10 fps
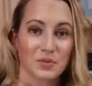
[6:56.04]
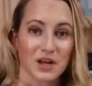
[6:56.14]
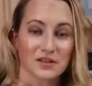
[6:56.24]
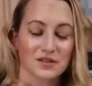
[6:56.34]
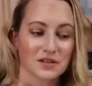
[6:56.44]

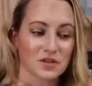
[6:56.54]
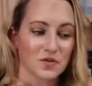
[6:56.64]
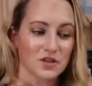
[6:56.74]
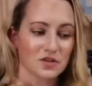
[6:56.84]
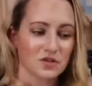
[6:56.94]
Plastic
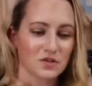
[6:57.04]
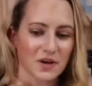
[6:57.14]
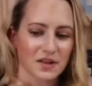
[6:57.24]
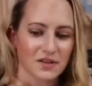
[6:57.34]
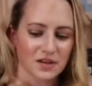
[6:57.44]
squeeze
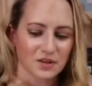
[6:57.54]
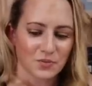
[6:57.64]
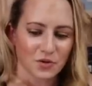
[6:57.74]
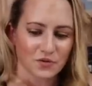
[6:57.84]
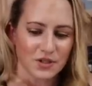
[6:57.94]
tube. I think they're
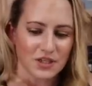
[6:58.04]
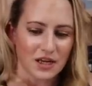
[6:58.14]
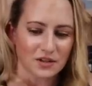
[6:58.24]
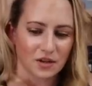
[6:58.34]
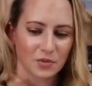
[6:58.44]
both
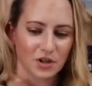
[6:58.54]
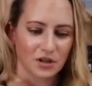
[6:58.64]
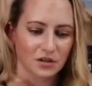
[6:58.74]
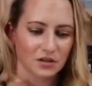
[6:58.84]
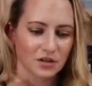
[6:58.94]

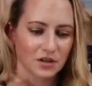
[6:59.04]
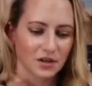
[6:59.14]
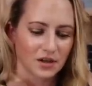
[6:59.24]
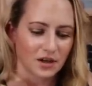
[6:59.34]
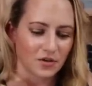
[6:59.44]
recyclable,
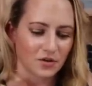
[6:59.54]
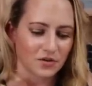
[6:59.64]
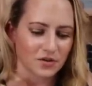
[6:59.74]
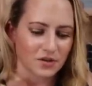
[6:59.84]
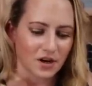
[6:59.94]

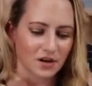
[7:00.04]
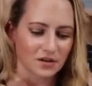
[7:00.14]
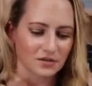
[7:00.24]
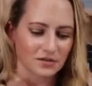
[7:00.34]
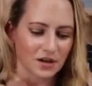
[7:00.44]
although there
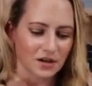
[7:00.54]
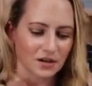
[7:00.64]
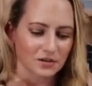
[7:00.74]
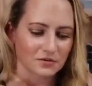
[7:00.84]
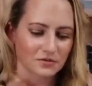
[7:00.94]
are
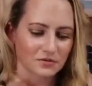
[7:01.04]
a